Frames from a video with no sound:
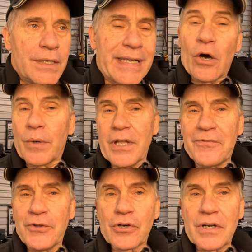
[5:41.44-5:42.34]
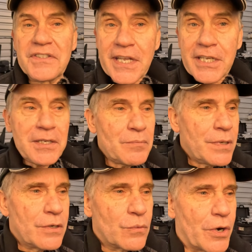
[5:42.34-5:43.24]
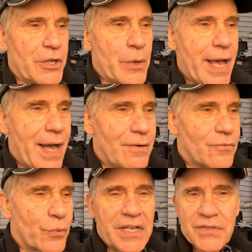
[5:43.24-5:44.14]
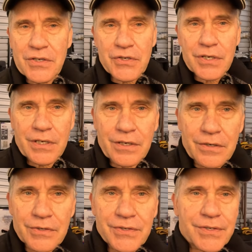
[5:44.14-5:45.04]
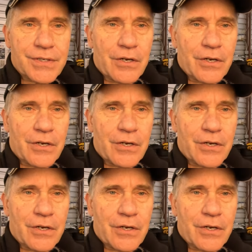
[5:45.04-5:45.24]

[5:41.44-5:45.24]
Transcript: Now, if you're a team where you have race engineers,